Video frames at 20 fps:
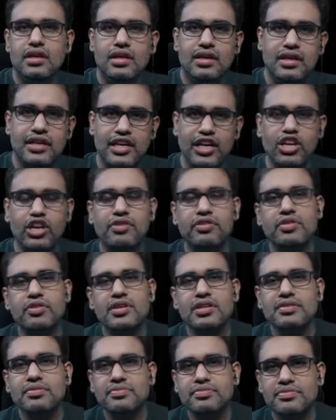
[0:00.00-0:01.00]
Hello
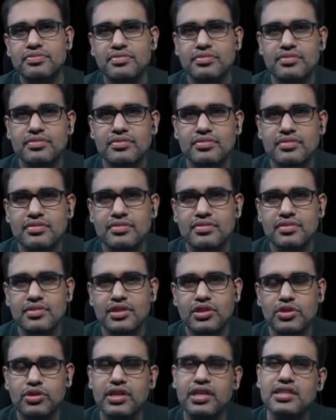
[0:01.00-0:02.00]
everyone.
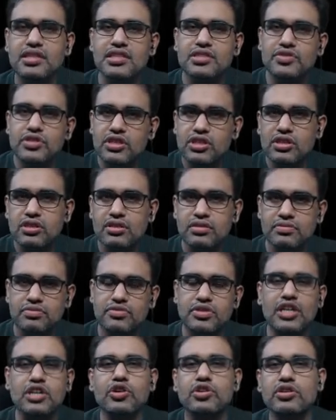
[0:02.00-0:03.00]
Today in this video we
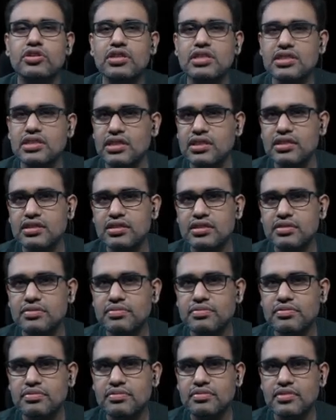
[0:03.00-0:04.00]
are going to discuss
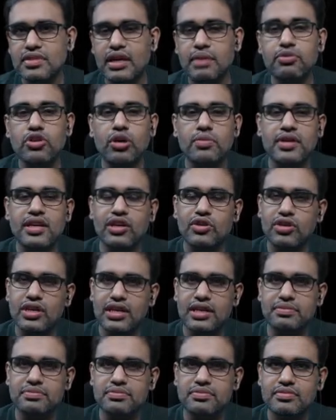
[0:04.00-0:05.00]
the abdominal aorta
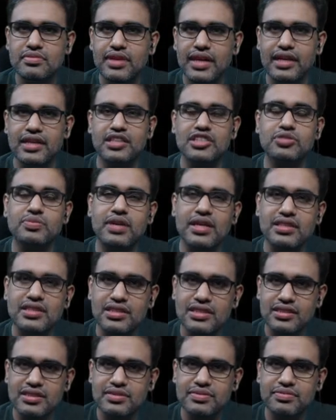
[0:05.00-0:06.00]
and its
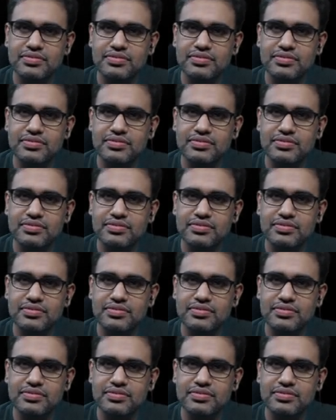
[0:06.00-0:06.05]
branches.